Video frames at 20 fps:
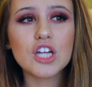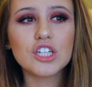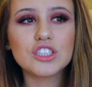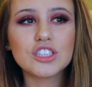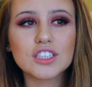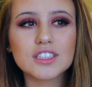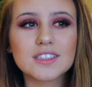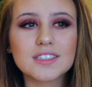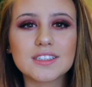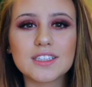
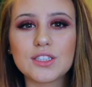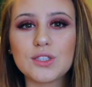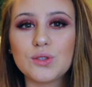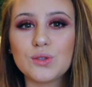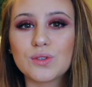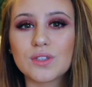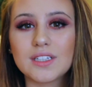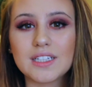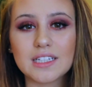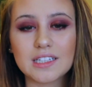Just,
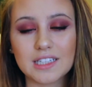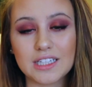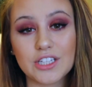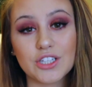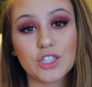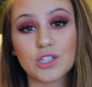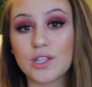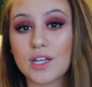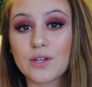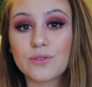you can
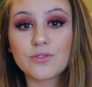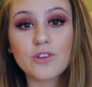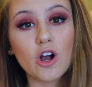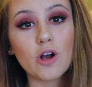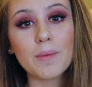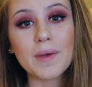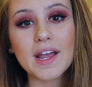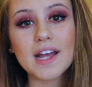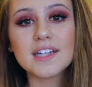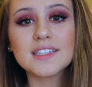either like
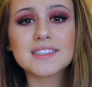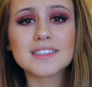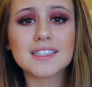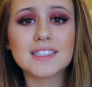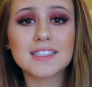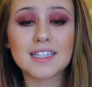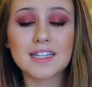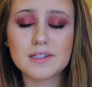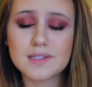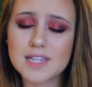romance
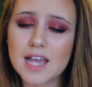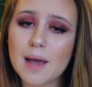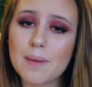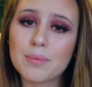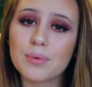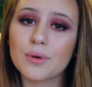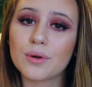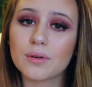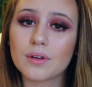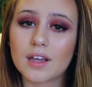and
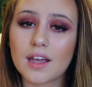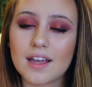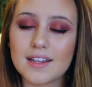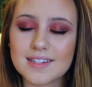contemporary.